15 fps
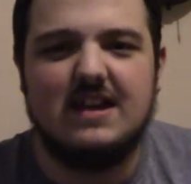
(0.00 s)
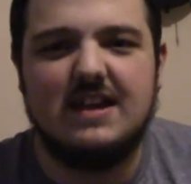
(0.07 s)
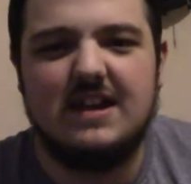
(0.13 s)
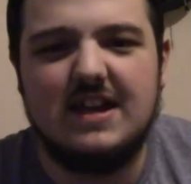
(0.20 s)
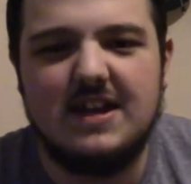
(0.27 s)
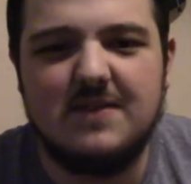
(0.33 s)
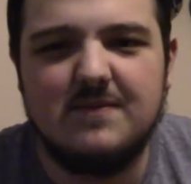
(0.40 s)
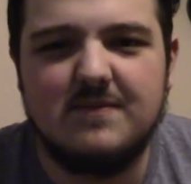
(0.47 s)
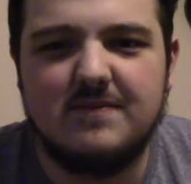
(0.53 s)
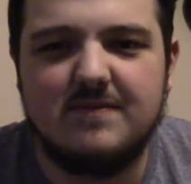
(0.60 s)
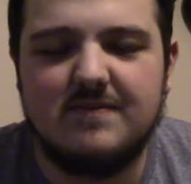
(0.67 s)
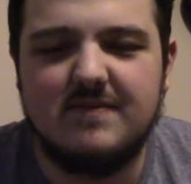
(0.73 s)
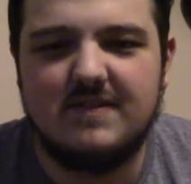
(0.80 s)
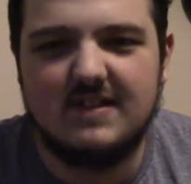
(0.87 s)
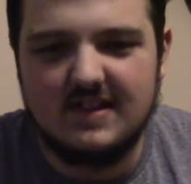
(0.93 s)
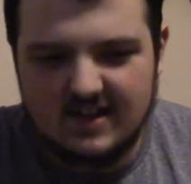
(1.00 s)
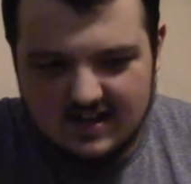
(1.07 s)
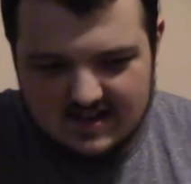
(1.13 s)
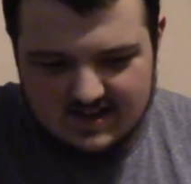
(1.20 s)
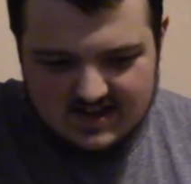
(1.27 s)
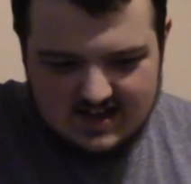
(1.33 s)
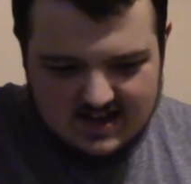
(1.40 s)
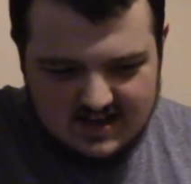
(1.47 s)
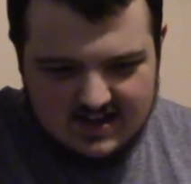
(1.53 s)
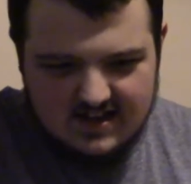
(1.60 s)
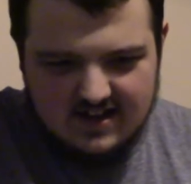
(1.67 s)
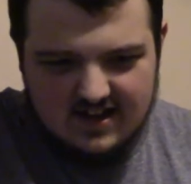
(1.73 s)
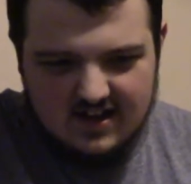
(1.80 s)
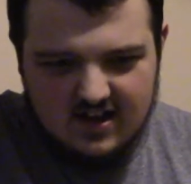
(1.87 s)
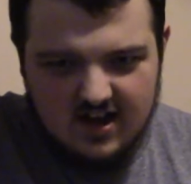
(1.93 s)
And then,
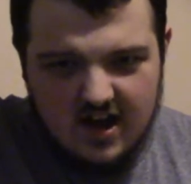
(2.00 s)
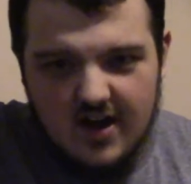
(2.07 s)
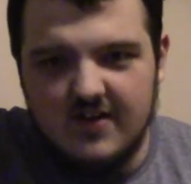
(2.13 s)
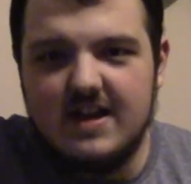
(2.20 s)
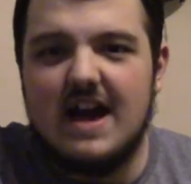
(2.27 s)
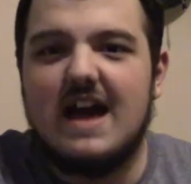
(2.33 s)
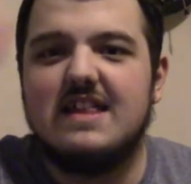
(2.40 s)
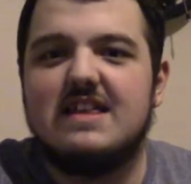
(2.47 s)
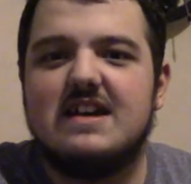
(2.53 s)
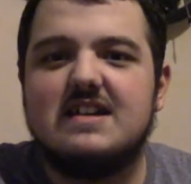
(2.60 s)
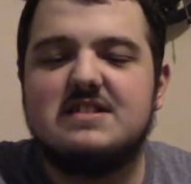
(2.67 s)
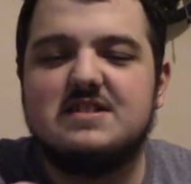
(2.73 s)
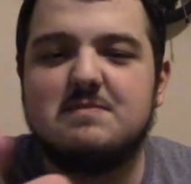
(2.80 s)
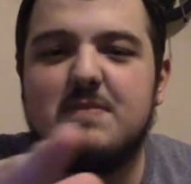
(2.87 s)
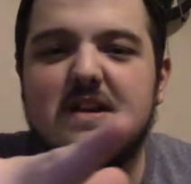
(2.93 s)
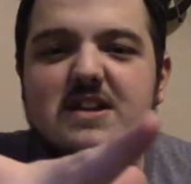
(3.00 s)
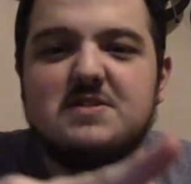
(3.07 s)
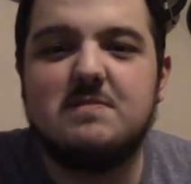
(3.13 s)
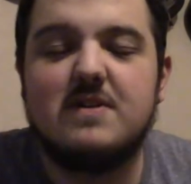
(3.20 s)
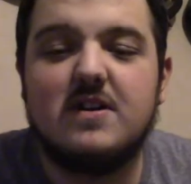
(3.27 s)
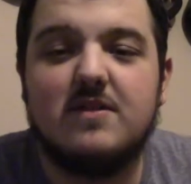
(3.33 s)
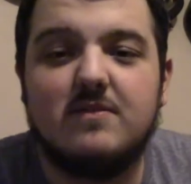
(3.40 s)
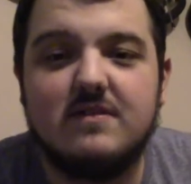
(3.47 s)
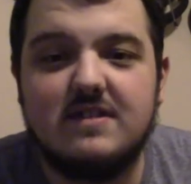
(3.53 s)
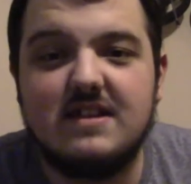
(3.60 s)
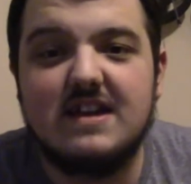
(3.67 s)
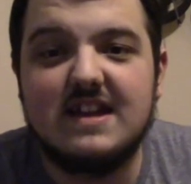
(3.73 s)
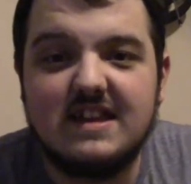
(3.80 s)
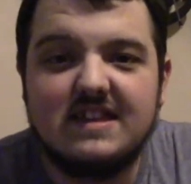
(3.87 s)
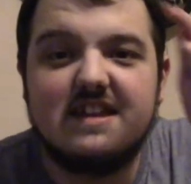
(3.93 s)
oh yeah, the Spongebob,
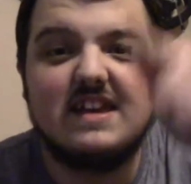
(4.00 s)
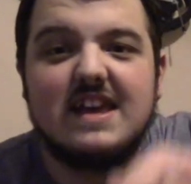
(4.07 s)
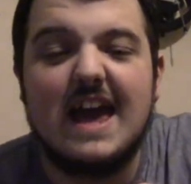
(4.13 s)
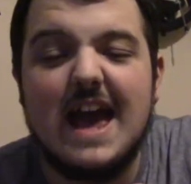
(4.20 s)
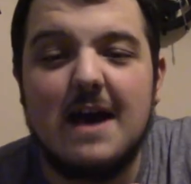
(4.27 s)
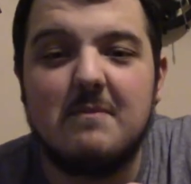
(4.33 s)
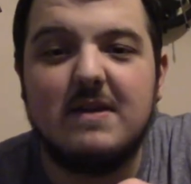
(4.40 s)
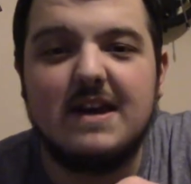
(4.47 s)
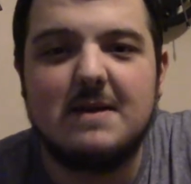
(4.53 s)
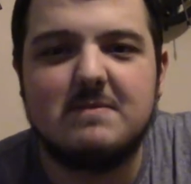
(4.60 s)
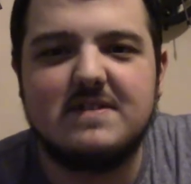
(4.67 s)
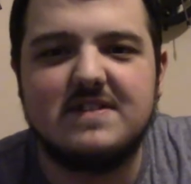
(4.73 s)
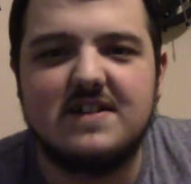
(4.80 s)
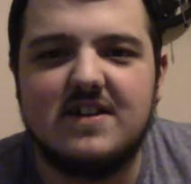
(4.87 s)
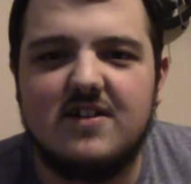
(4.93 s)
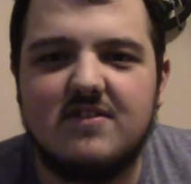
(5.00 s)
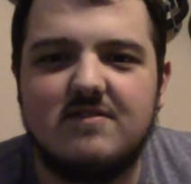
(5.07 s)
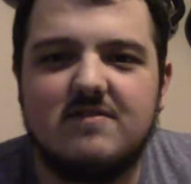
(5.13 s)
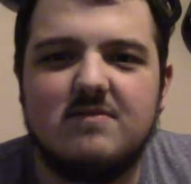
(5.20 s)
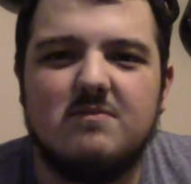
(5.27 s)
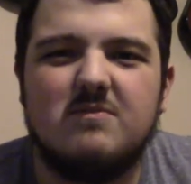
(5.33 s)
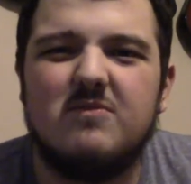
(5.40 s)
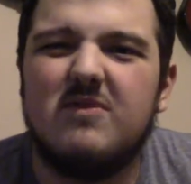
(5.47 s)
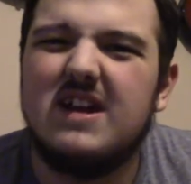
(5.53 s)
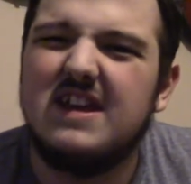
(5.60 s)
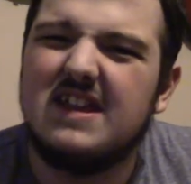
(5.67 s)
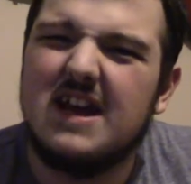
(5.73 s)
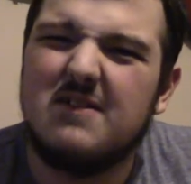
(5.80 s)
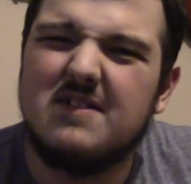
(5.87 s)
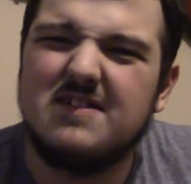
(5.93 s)
the camping episode. Wait,
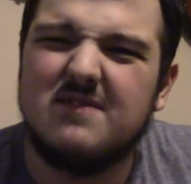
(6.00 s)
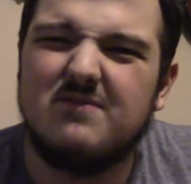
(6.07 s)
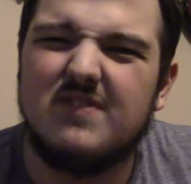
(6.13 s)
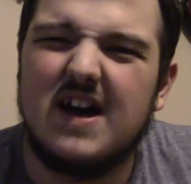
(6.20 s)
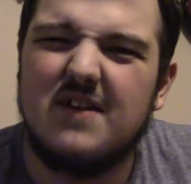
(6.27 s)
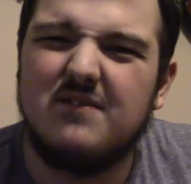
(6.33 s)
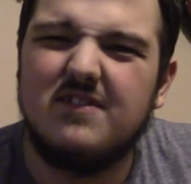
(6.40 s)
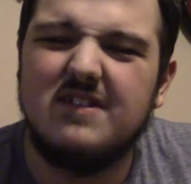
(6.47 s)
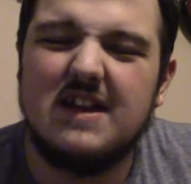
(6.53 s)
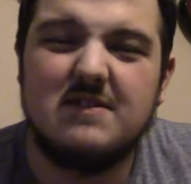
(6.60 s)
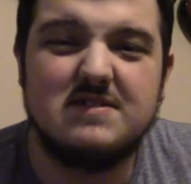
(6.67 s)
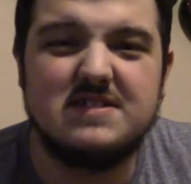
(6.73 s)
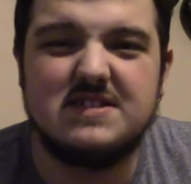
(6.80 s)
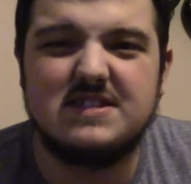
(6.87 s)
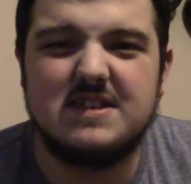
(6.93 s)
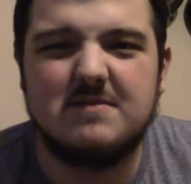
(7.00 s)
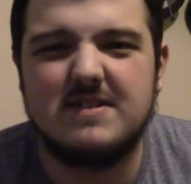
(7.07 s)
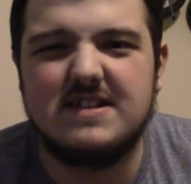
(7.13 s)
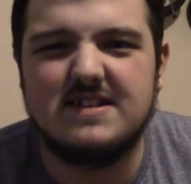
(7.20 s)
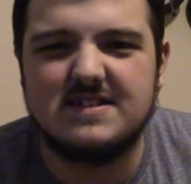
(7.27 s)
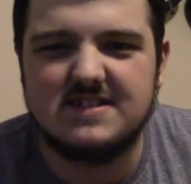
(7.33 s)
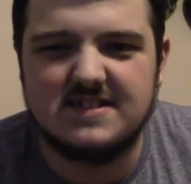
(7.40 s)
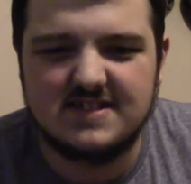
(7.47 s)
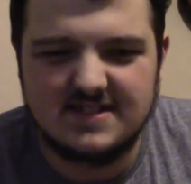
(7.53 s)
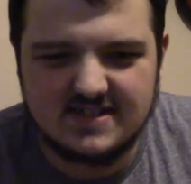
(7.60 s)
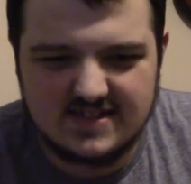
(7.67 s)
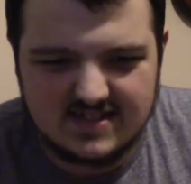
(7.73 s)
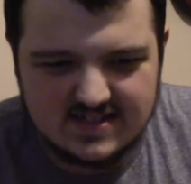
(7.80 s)
that wasn't Fawful. That was someone else.